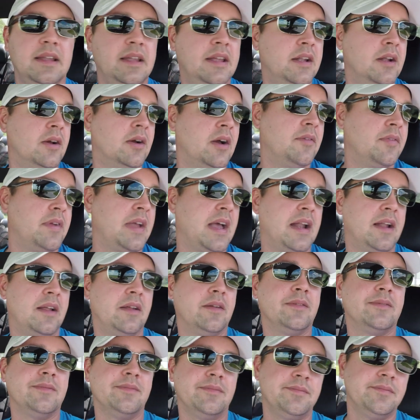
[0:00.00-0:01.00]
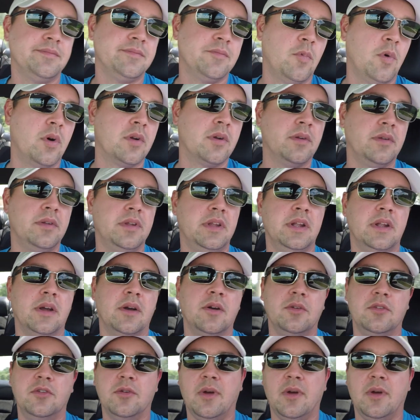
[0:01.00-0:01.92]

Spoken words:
You know, I've kind of wondered, you know,